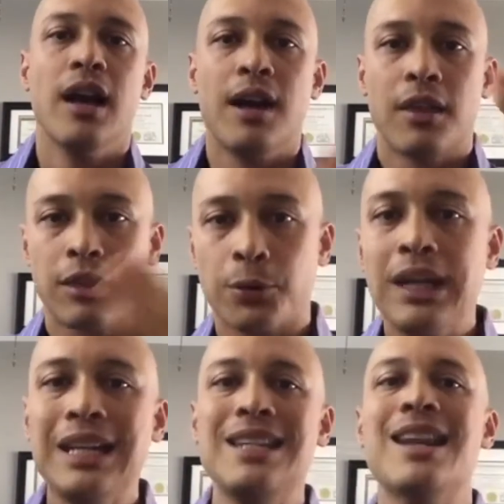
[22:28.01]

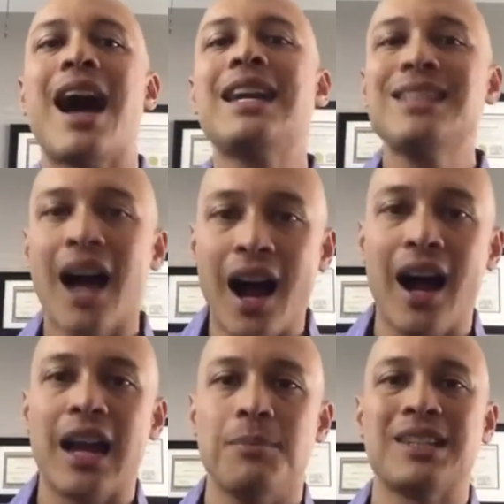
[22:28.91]
3 to 9
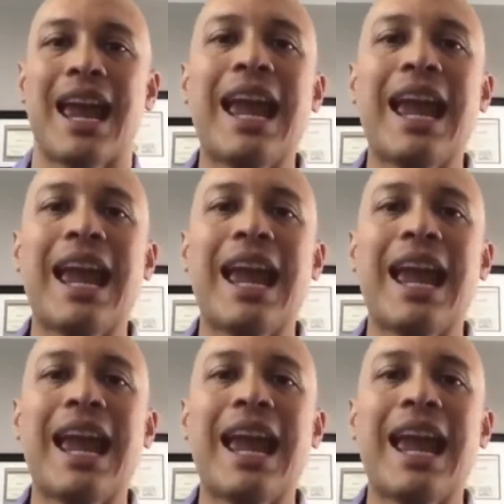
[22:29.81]
times,